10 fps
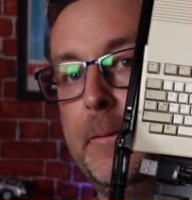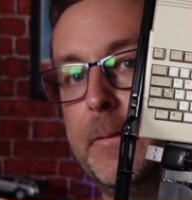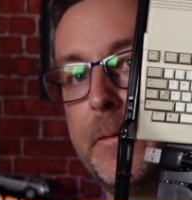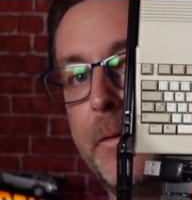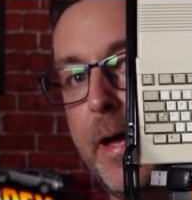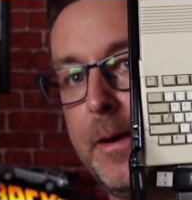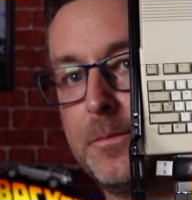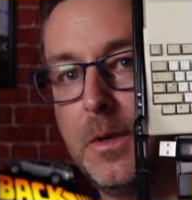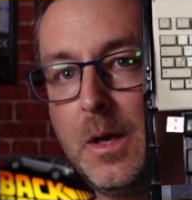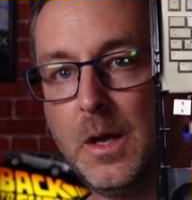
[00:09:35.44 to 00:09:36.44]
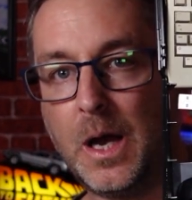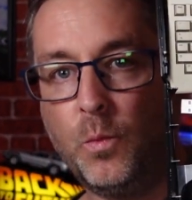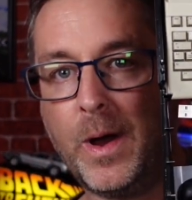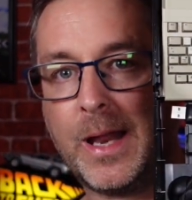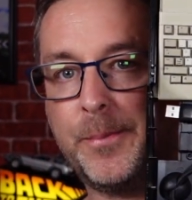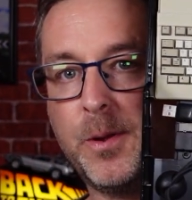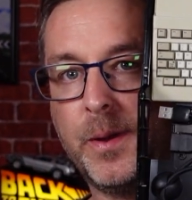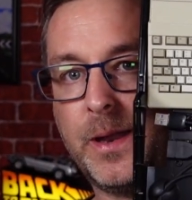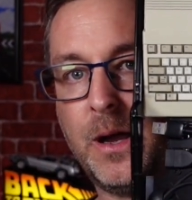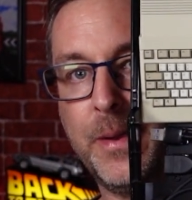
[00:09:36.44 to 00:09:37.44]
So yeah, I'm well happy
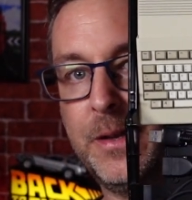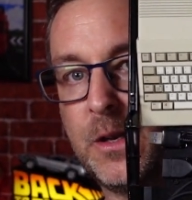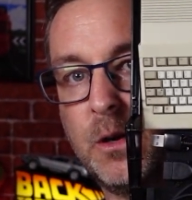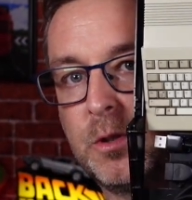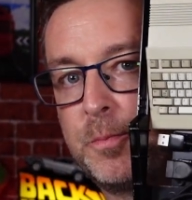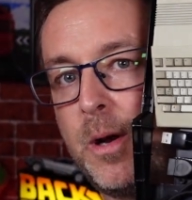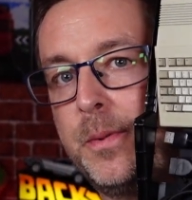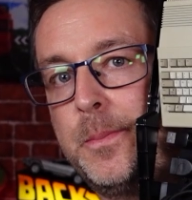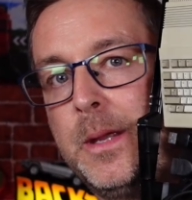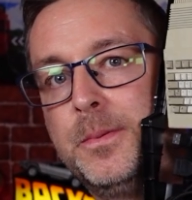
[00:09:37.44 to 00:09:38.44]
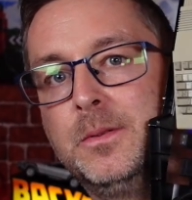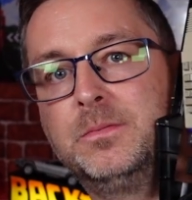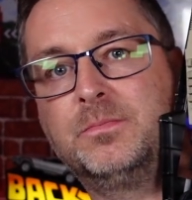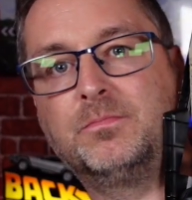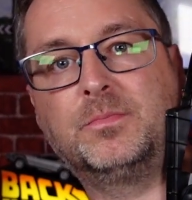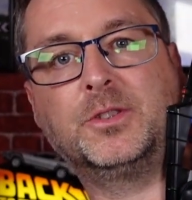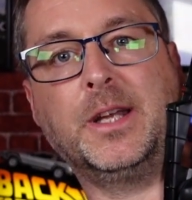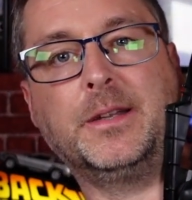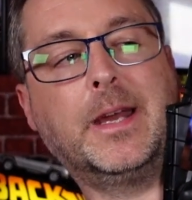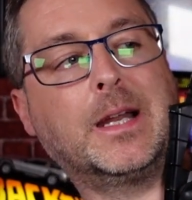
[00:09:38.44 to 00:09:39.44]
with it. I mean, you know, there's probably people
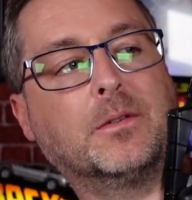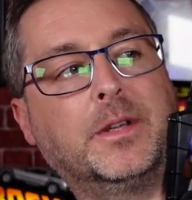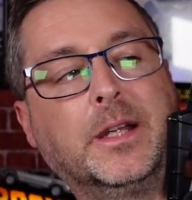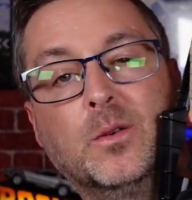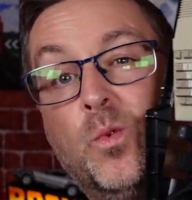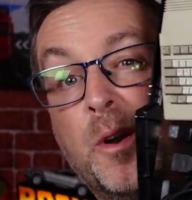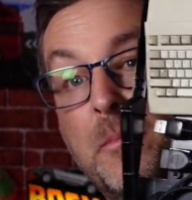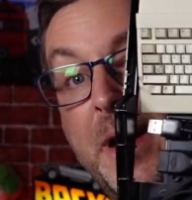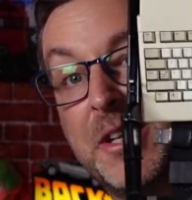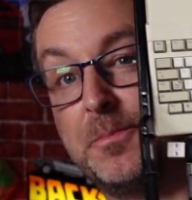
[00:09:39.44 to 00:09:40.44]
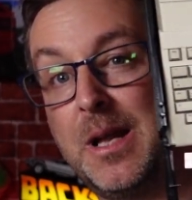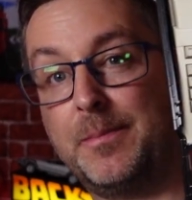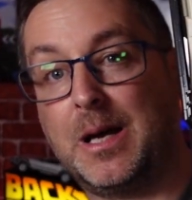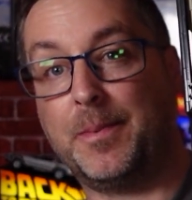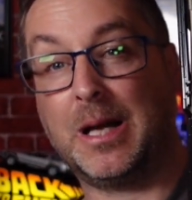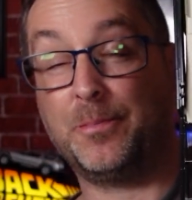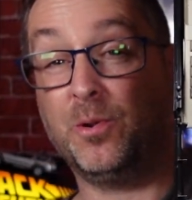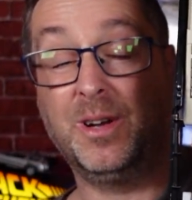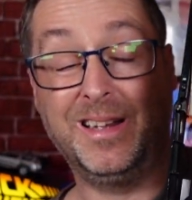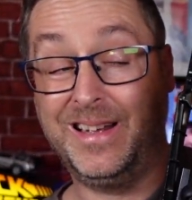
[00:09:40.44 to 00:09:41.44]
sitting there now thinking what a mess, blah blah blah,
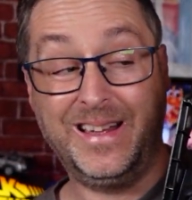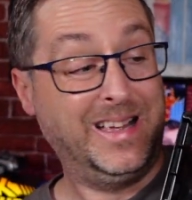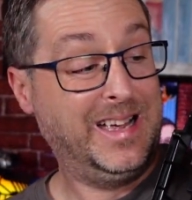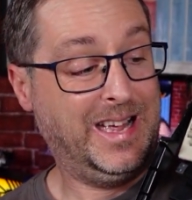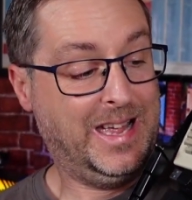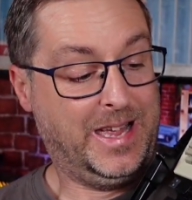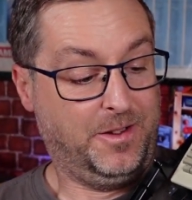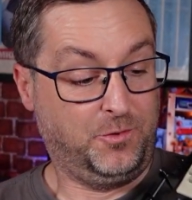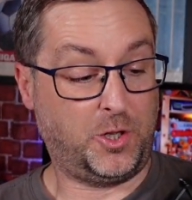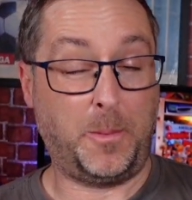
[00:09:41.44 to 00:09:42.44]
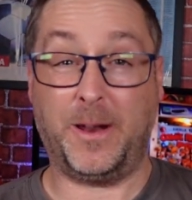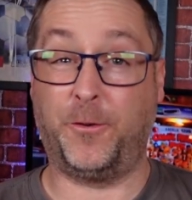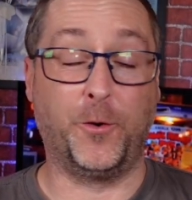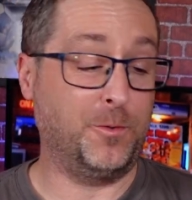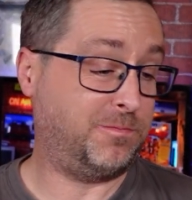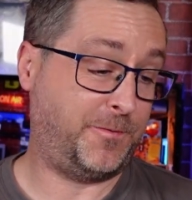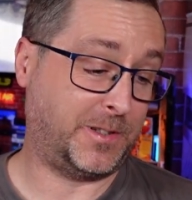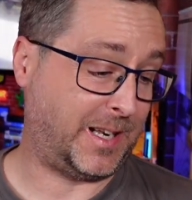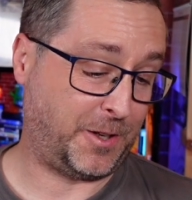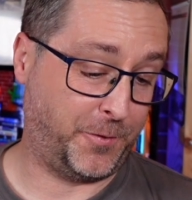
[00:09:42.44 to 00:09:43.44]
but just a bit of fun for
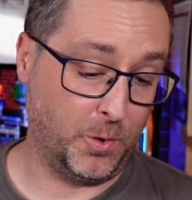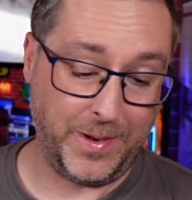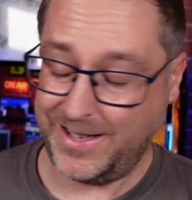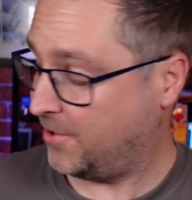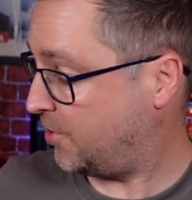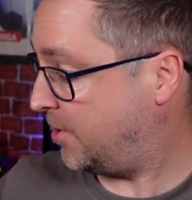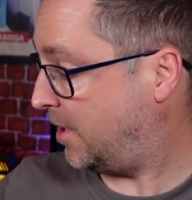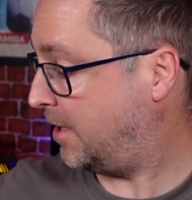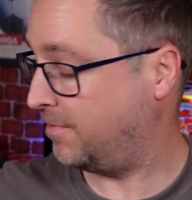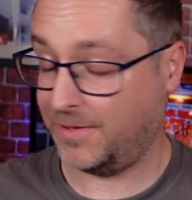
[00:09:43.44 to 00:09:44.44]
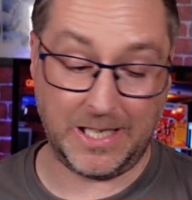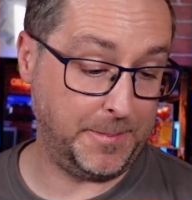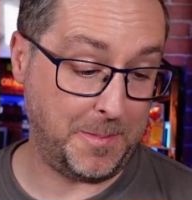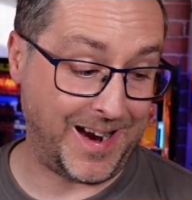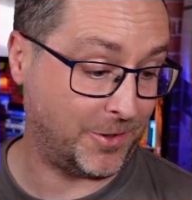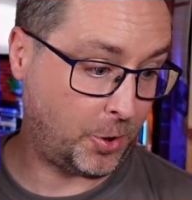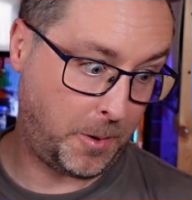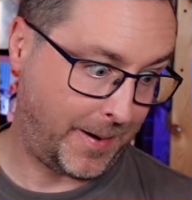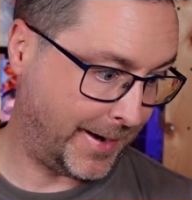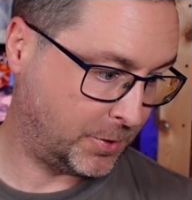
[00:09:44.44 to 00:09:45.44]
the last few weeks, just to keep my mind
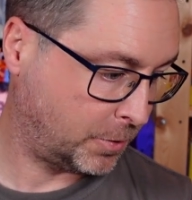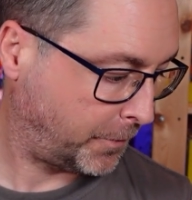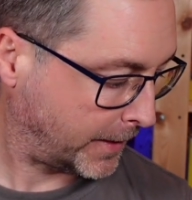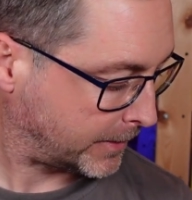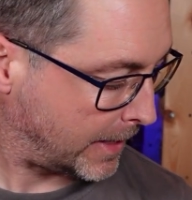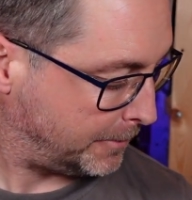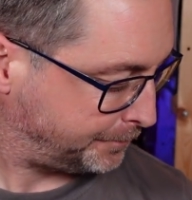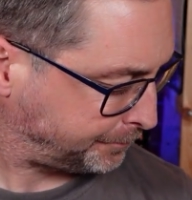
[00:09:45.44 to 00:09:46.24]
occupied and stuff like that.